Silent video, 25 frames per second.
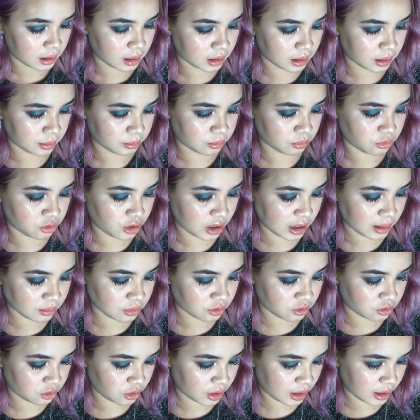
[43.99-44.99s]
um,
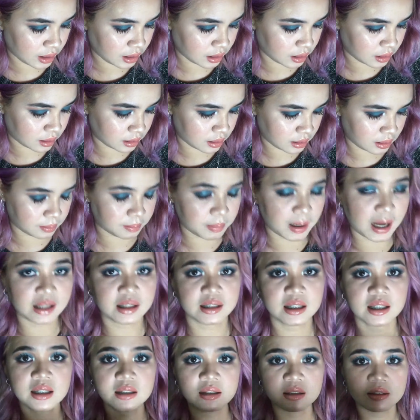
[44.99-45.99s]
Dream Street
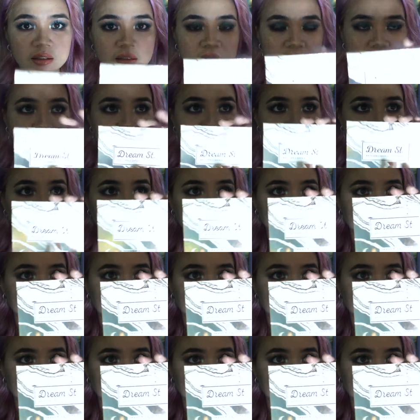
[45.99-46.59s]
palette this